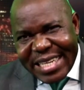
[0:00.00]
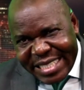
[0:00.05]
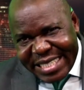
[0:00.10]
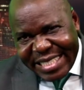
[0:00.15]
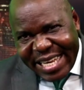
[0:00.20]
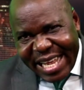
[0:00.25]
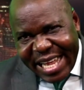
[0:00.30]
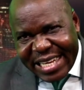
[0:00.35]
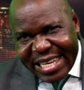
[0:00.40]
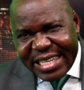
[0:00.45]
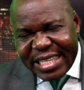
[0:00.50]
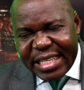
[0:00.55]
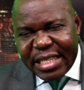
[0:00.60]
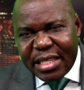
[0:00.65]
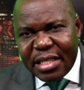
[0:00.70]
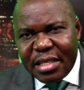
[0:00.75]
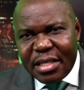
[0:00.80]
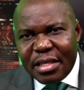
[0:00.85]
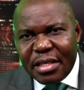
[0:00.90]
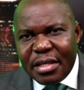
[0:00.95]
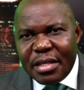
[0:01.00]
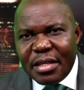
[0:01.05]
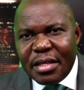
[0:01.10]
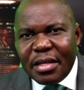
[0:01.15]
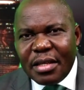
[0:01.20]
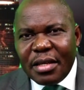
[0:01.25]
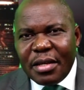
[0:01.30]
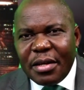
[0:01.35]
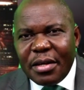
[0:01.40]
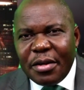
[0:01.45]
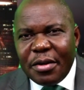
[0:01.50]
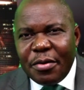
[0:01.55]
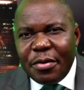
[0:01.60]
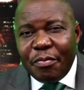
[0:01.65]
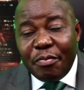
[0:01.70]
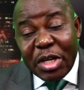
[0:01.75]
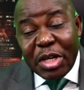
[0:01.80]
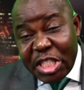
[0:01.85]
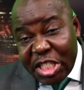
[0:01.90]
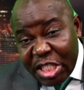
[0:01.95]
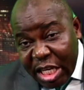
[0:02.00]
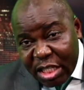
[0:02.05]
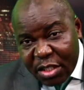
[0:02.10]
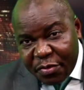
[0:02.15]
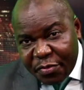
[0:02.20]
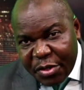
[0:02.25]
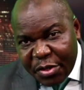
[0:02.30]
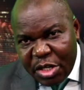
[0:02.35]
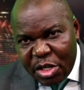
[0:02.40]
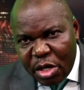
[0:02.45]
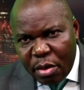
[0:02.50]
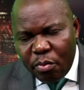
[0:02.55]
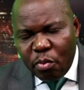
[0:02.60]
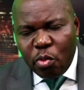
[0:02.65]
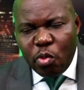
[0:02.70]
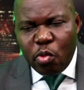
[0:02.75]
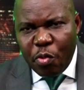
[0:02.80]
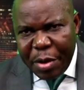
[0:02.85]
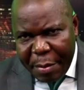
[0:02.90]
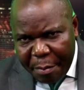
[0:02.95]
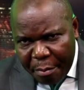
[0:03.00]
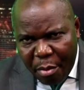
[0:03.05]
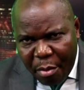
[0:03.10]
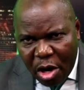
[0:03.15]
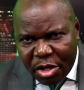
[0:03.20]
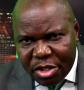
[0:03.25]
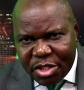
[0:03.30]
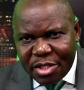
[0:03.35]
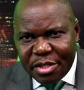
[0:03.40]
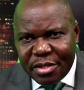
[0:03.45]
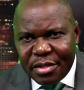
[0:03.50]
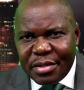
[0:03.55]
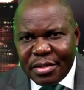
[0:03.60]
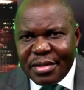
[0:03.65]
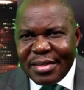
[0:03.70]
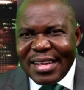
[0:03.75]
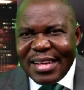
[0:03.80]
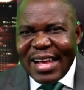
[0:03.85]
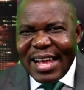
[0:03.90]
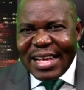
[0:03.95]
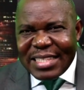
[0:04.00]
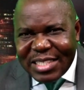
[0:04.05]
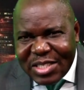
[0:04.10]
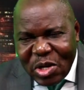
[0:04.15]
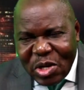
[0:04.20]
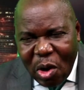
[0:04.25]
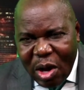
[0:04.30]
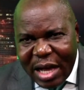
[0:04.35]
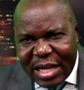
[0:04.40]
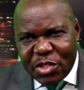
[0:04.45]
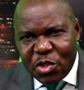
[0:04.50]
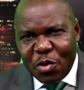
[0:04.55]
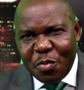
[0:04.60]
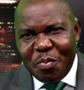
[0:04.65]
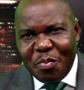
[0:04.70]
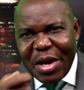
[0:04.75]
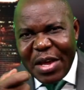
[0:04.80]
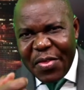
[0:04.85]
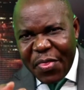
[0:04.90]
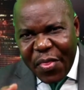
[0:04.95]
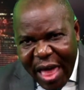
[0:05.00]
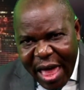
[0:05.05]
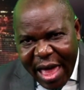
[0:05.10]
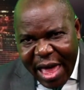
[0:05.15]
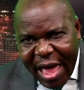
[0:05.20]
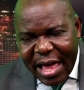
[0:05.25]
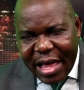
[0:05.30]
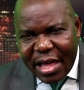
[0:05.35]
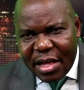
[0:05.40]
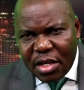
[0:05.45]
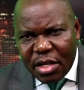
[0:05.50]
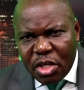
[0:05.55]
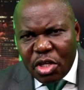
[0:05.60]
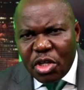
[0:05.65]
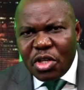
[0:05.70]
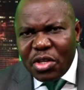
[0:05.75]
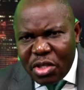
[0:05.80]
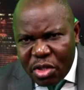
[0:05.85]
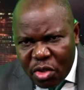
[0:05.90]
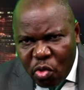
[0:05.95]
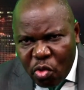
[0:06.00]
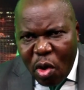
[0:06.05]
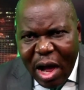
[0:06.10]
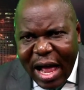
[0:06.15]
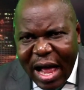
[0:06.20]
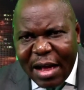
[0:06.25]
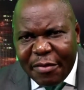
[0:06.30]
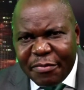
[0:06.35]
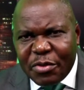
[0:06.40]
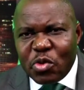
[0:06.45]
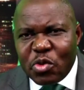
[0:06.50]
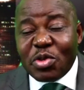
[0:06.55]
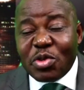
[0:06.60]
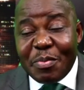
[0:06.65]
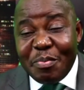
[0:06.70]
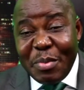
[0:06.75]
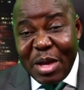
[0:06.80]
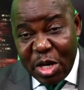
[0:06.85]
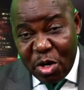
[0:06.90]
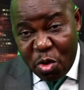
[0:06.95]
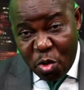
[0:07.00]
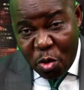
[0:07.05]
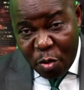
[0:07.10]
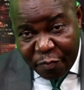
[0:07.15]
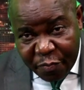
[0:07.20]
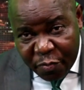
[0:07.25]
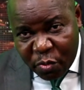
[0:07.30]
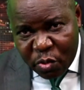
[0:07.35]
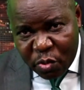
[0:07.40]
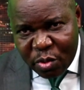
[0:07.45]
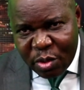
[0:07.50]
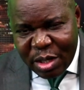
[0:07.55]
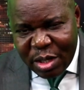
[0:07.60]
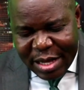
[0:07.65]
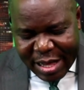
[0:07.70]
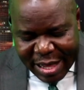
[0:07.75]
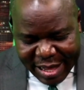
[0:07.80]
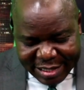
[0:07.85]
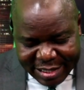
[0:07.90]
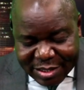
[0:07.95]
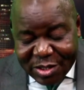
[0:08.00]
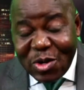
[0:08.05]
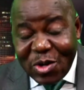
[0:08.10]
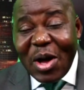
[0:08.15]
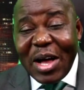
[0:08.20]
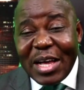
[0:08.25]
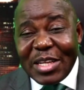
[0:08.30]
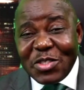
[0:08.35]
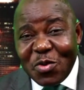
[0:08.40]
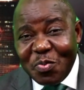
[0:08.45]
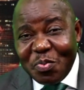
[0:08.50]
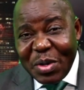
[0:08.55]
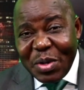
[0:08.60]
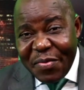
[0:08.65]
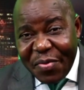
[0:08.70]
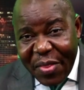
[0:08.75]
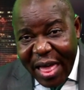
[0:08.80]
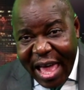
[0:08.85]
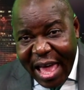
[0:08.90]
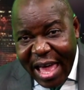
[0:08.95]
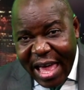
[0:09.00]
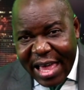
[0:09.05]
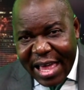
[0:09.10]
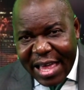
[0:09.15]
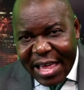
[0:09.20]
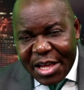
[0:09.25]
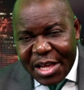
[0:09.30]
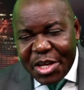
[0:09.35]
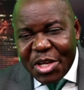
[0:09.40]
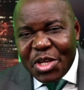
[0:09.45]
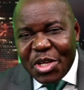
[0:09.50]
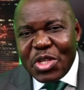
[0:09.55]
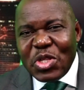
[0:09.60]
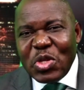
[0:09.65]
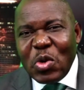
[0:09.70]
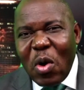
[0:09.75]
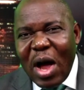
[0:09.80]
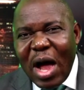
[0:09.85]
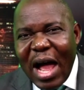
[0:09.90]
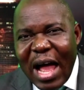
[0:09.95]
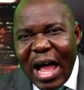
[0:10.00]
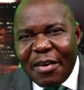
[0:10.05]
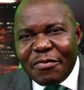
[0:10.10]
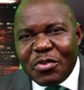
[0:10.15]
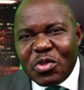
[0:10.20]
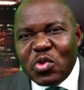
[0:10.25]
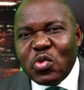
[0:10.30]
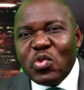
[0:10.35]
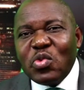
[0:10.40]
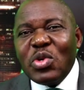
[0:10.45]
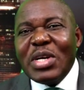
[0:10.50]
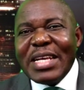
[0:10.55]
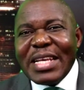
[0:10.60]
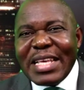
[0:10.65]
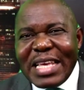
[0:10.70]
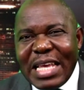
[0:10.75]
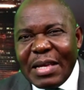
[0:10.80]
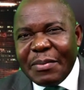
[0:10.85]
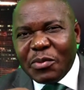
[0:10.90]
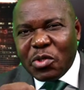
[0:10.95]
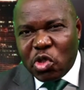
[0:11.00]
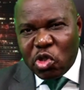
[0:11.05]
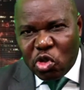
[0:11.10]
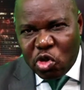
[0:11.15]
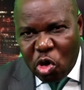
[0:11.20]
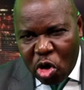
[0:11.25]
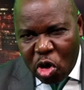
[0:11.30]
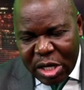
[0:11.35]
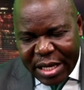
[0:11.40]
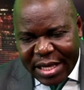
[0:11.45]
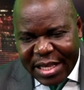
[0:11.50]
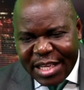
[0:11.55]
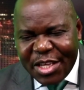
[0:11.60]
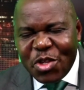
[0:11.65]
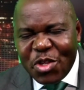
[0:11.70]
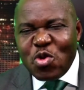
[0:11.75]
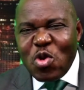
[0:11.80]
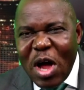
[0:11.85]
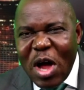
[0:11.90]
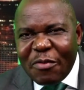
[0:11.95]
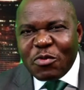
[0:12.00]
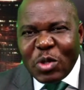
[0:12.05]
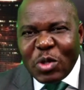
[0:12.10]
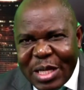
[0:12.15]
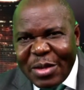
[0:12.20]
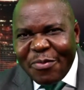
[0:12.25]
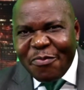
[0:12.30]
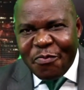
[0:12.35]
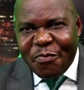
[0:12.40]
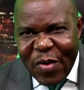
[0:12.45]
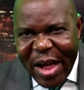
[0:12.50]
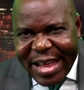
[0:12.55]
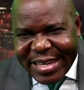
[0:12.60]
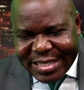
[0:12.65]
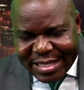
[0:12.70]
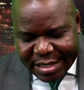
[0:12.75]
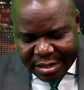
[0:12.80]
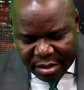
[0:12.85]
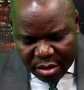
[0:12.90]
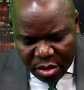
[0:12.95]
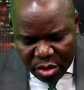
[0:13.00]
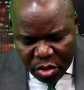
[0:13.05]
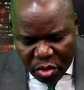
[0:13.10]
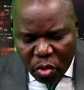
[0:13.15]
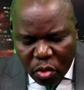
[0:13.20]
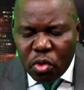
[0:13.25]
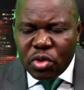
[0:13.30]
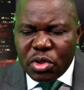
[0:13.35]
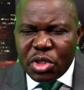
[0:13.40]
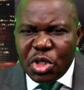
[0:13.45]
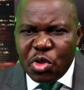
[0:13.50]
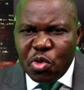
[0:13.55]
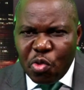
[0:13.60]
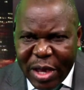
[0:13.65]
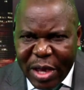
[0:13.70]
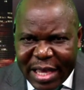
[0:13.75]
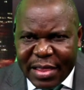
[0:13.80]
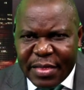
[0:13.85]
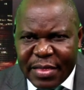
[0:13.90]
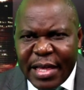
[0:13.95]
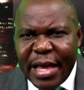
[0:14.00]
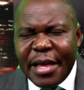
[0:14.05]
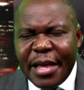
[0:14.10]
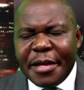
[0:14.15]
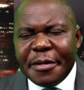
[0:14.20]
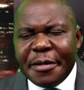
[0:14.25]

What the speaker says: deadly. But chase freedom we must. As long as you breathe air, you have to remain hopeful. As long as you breathe air, you have to keep struggling. You have to keep fighting until you get there.